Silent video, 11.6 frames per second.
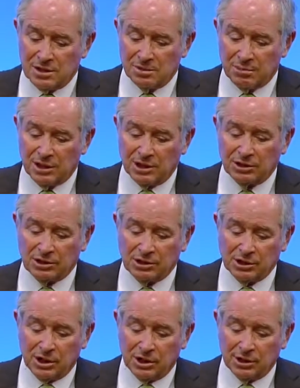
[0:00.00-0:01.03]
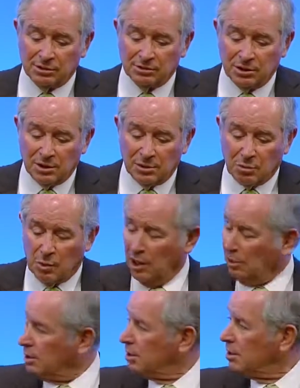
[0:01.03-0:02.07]
diminish
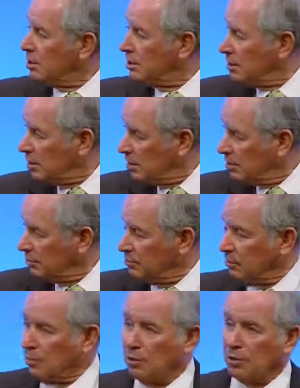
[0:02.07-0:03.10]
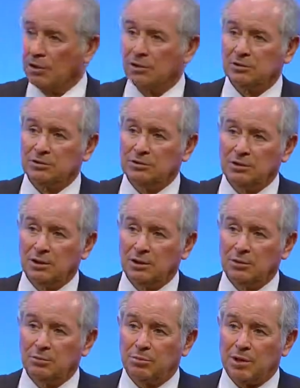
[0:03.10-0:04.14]
wealth for, you
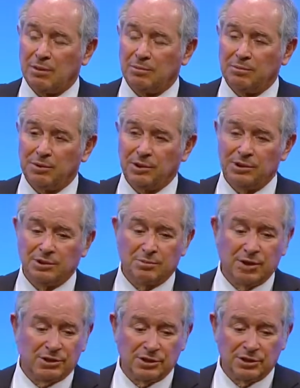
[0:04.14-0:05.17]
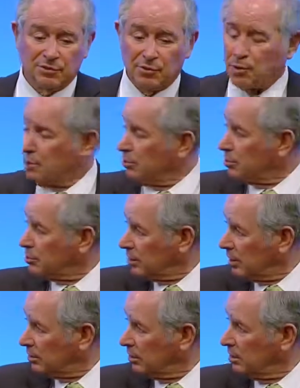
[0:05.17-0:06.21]
know, probably as much as
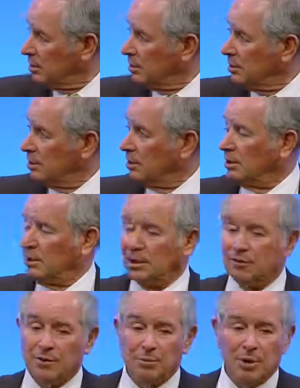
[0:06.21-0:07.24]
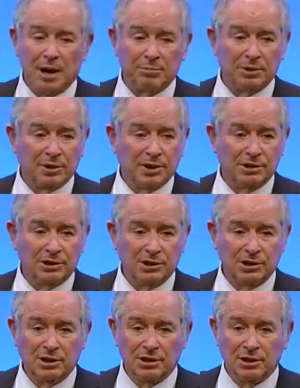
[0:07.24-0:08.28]
40% of the
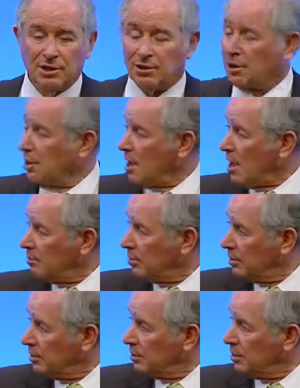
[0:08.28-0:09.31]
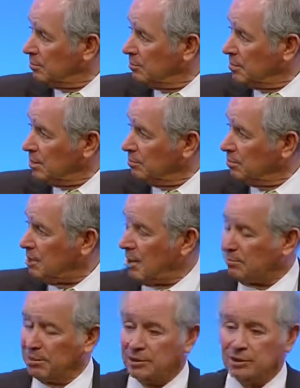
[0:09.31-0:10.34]
population, and they're unhappy and they become
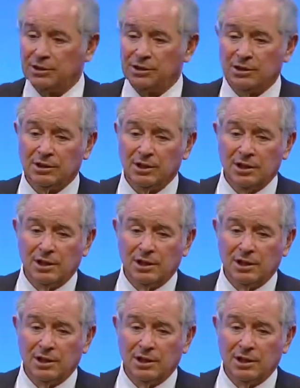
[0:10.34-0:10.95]
populists, and